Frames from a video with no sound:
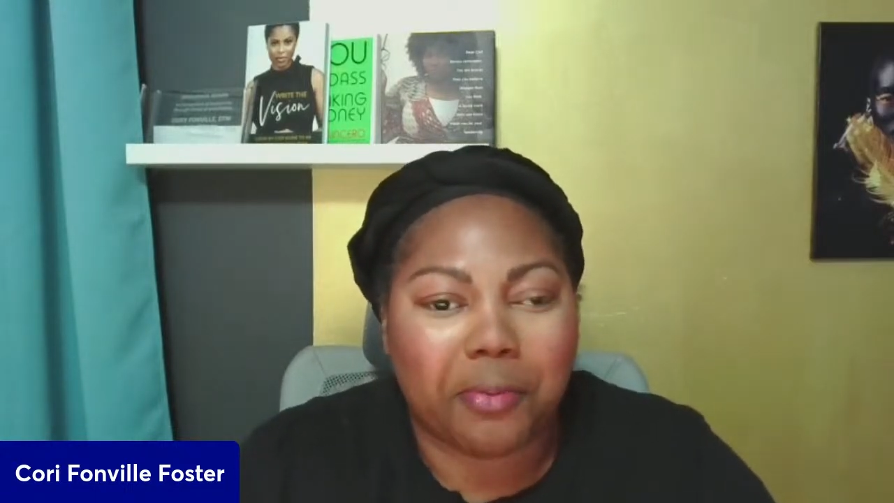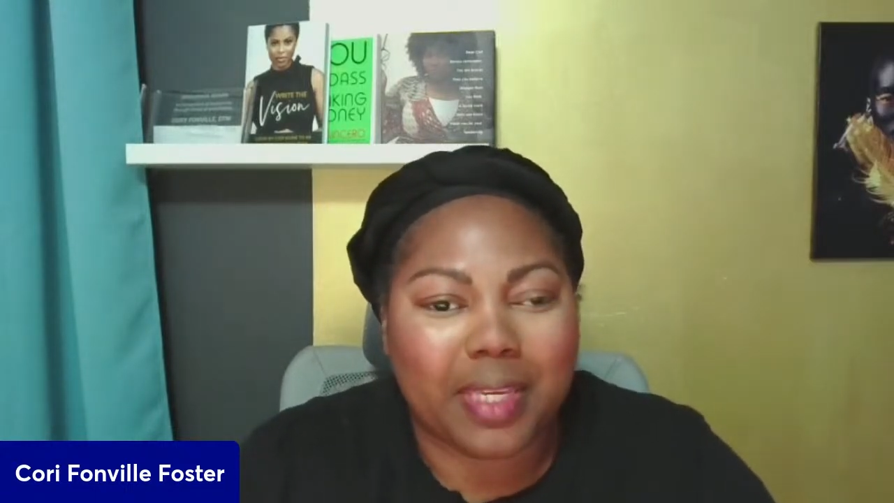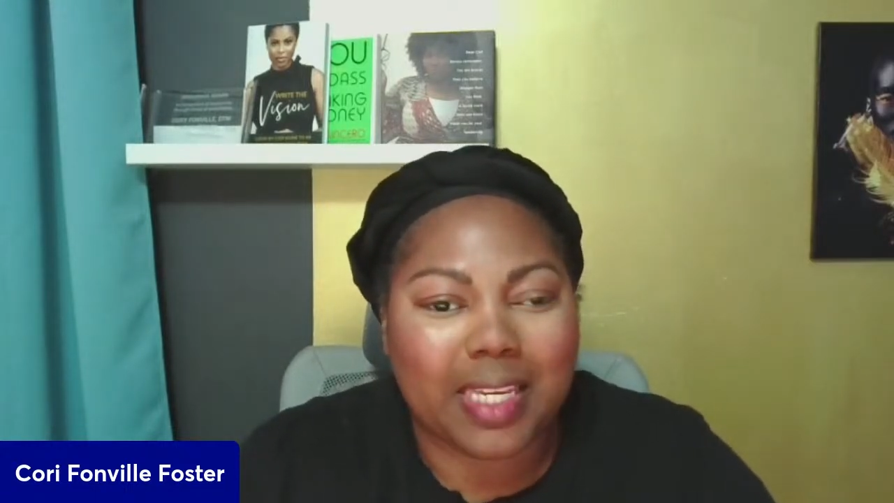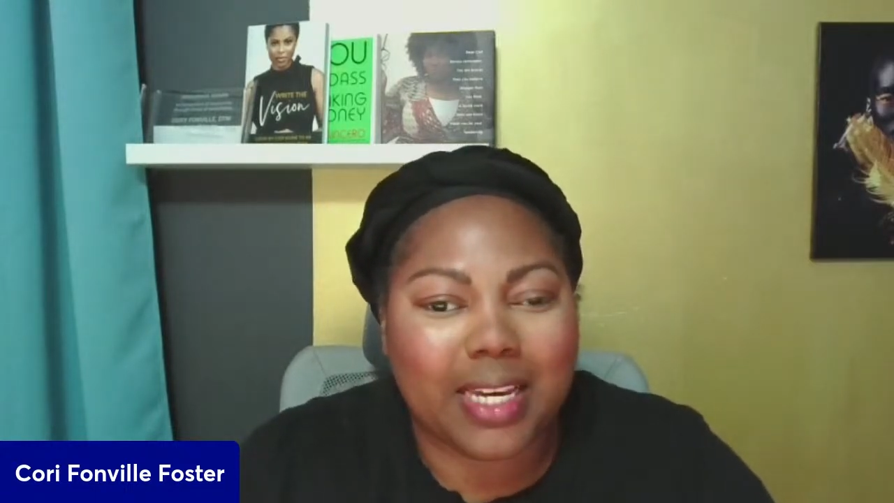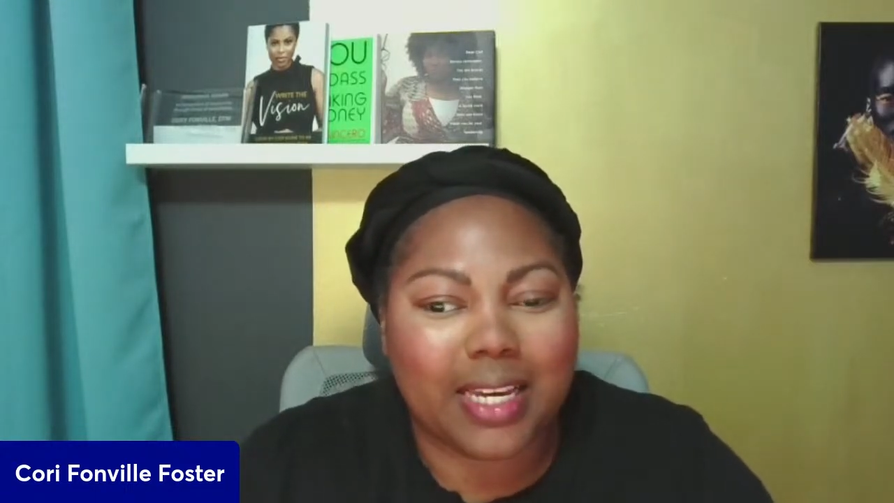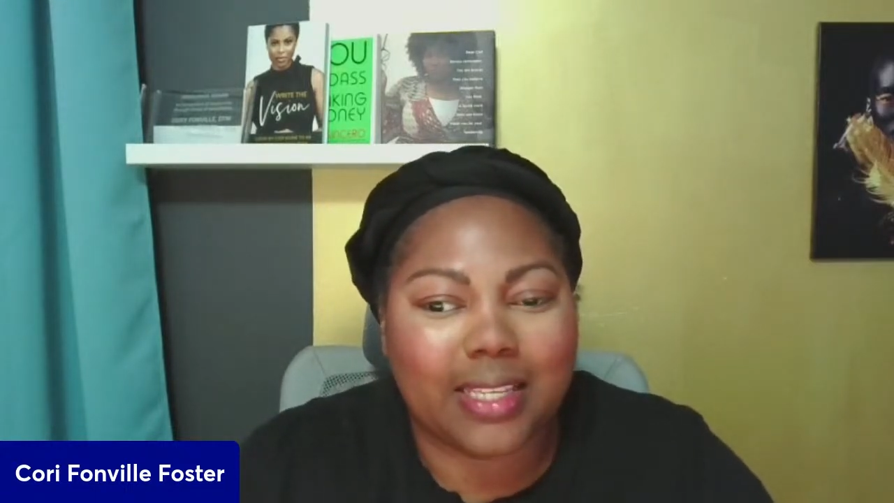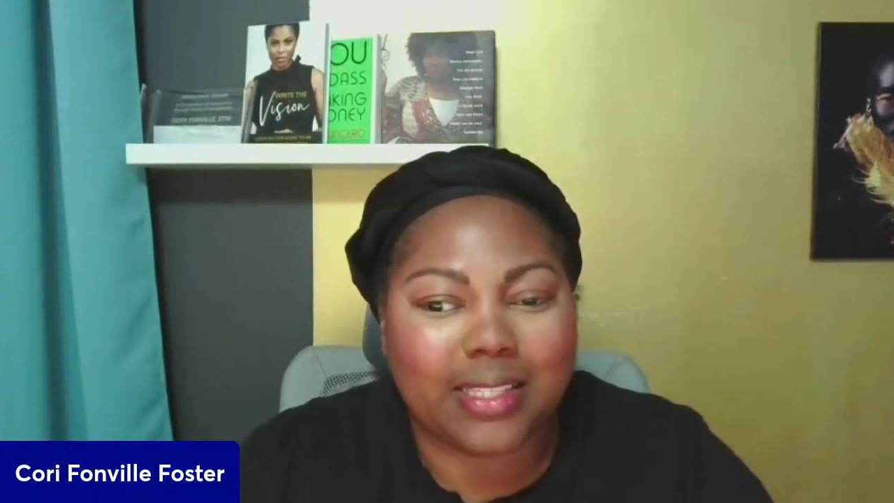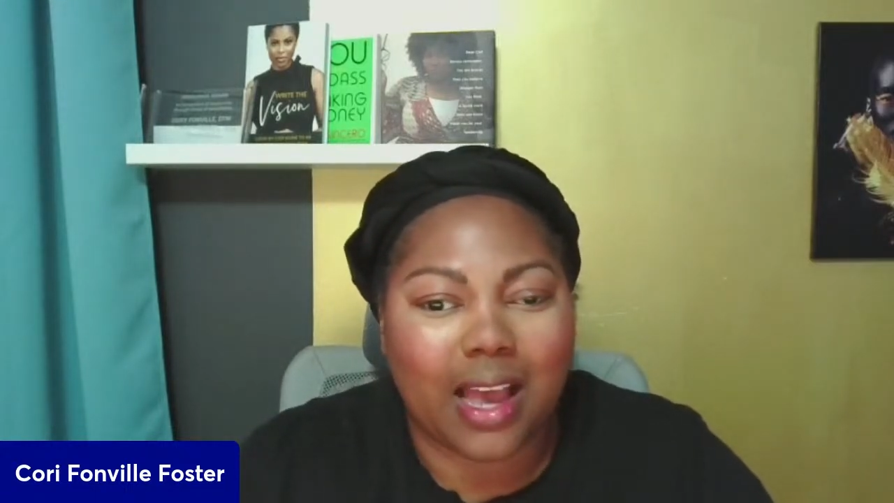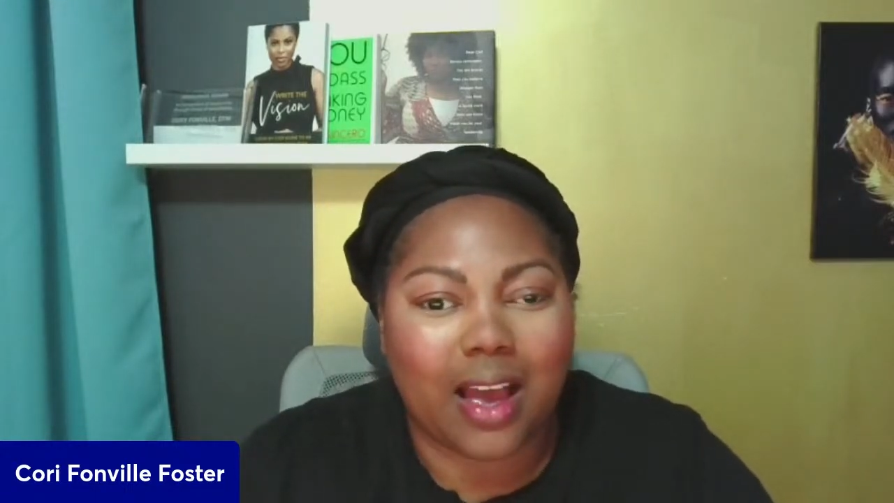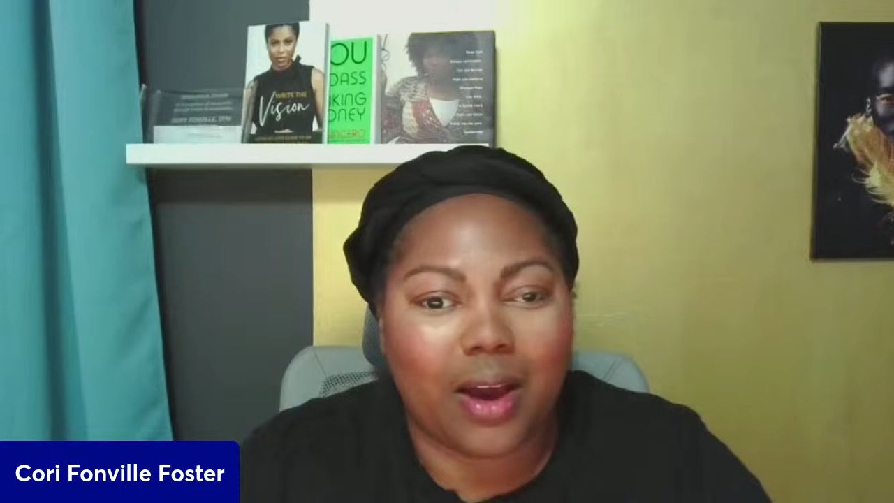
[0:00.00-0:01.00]

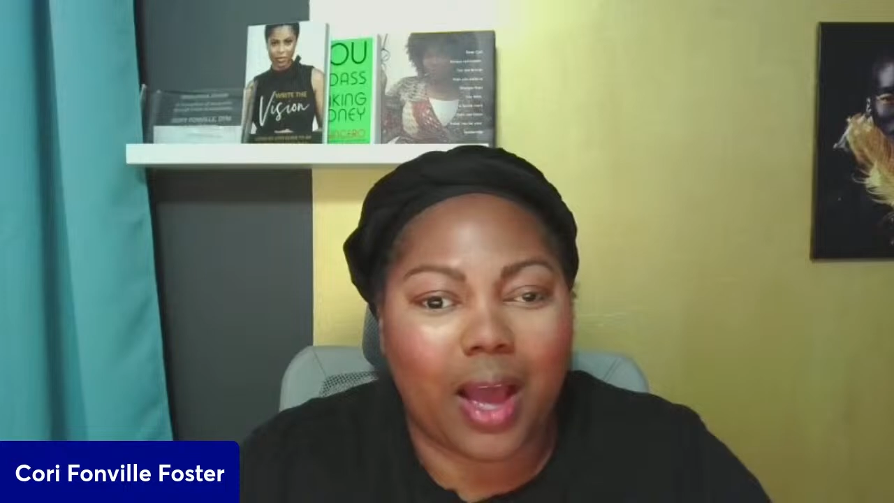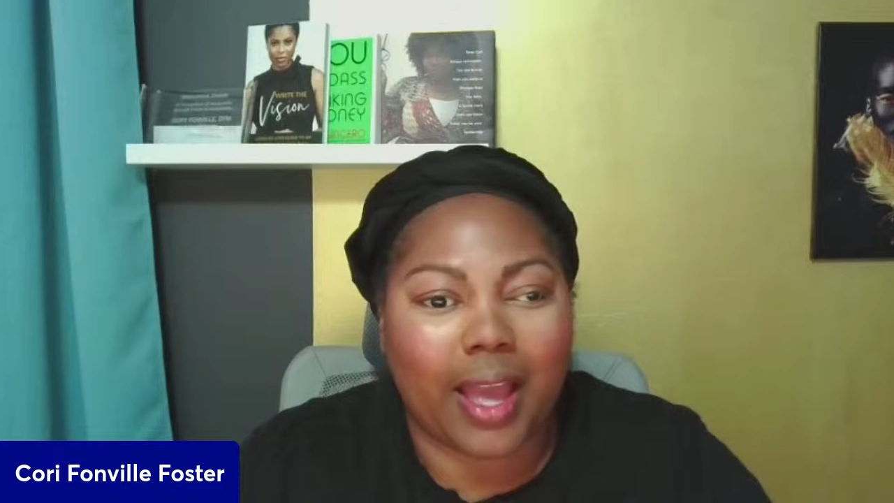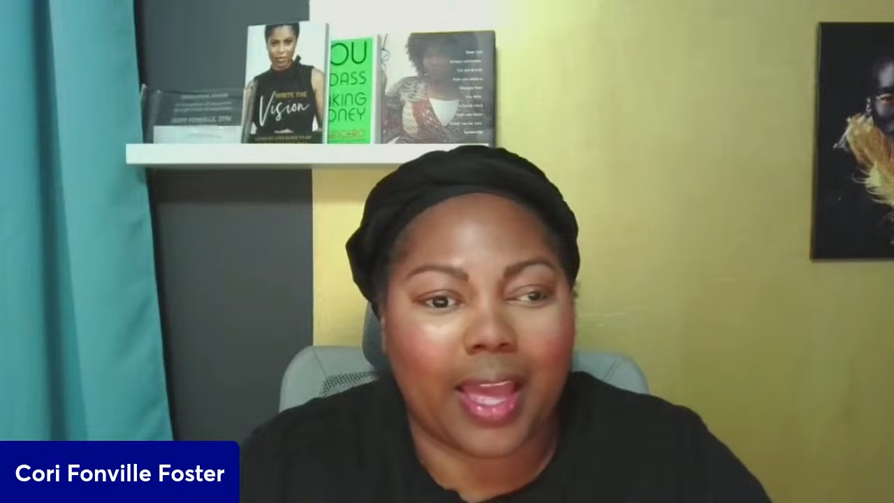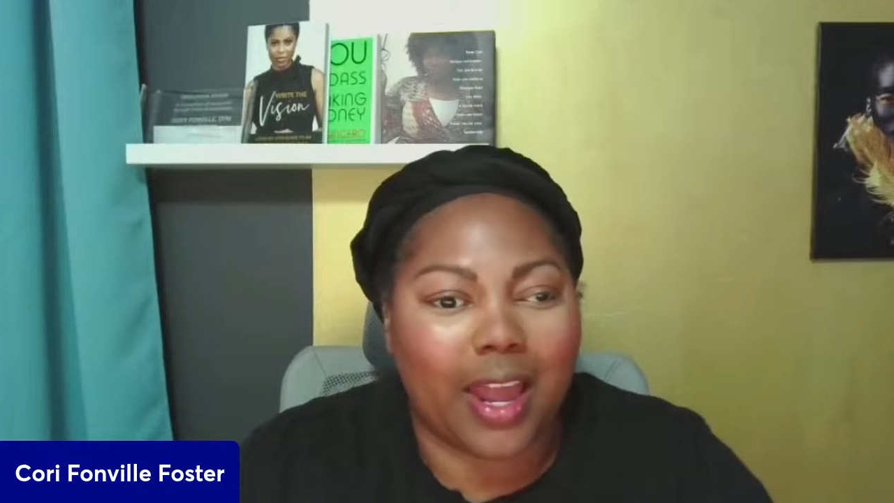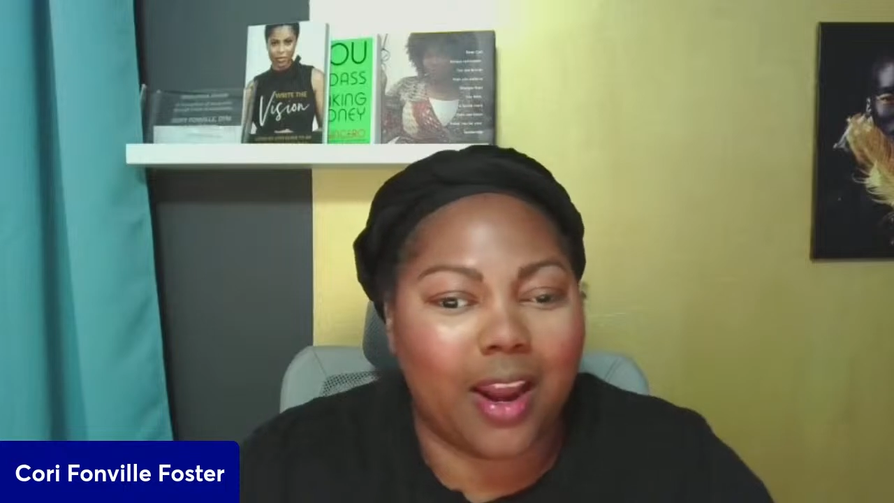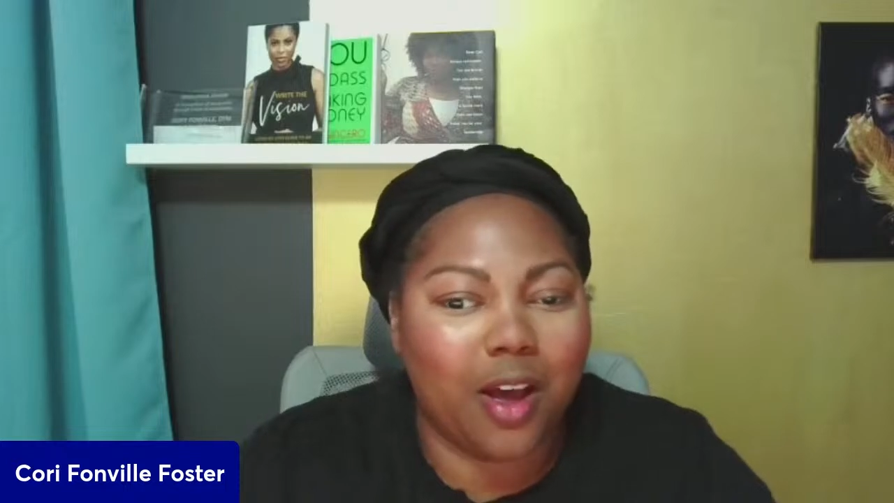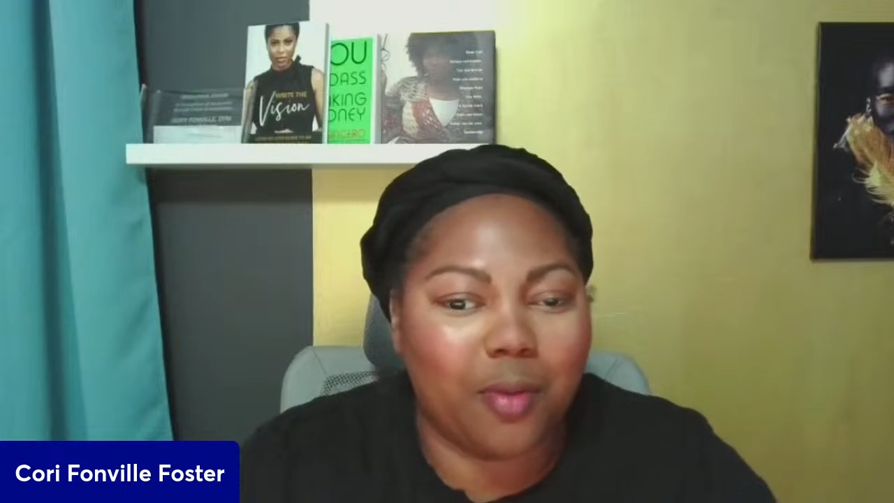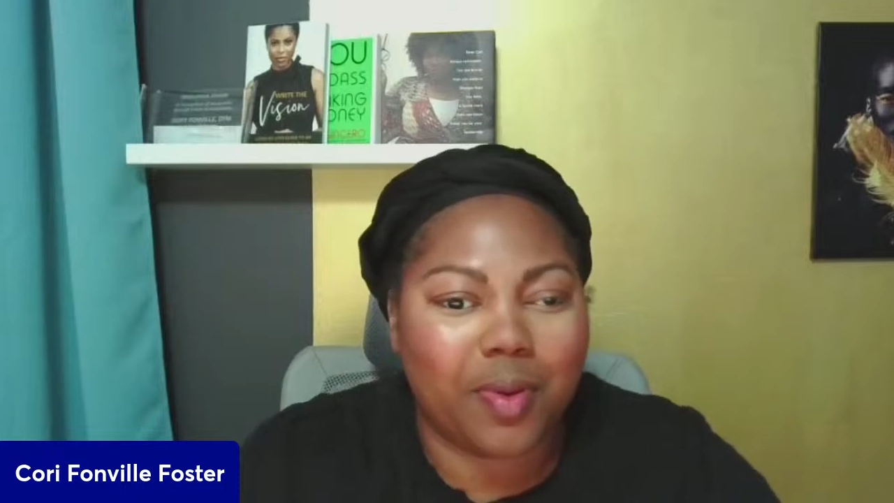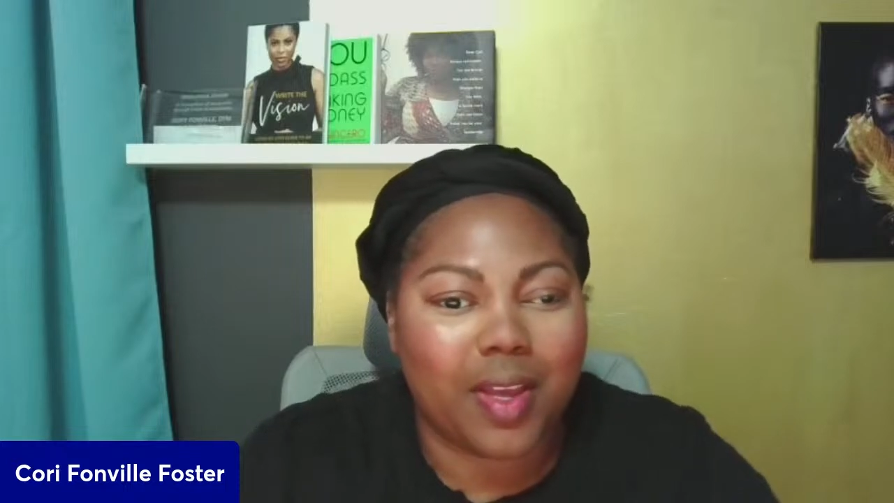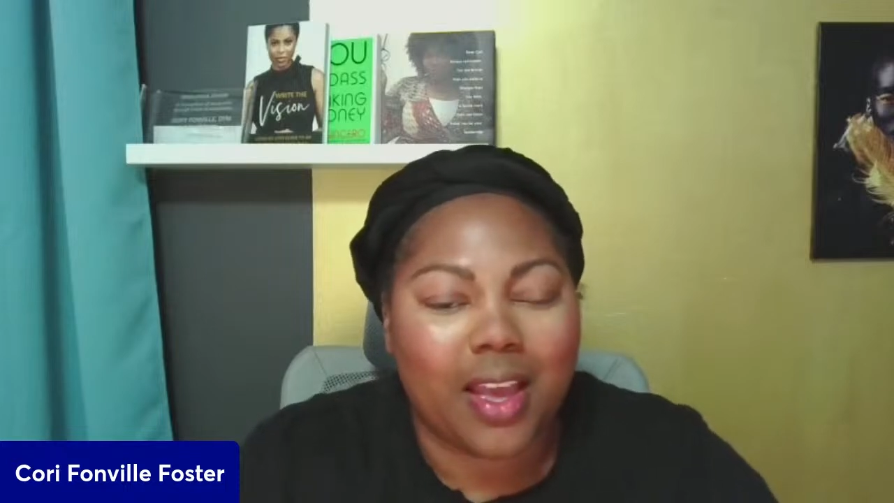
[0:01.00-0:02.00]
because I got up.